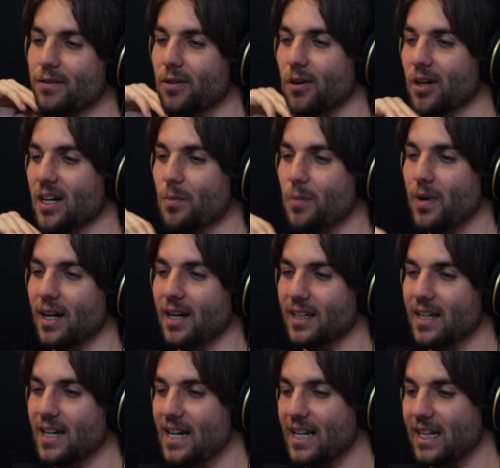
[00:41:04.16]
for it, but
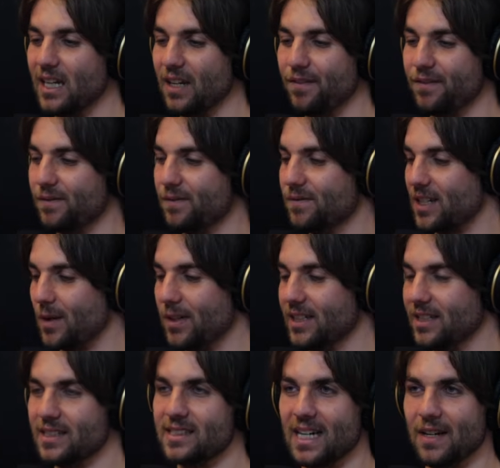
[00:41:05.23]
if somebody
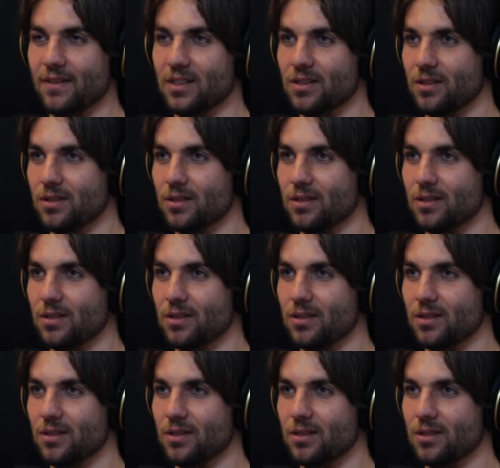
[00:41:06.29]
just gave it to you,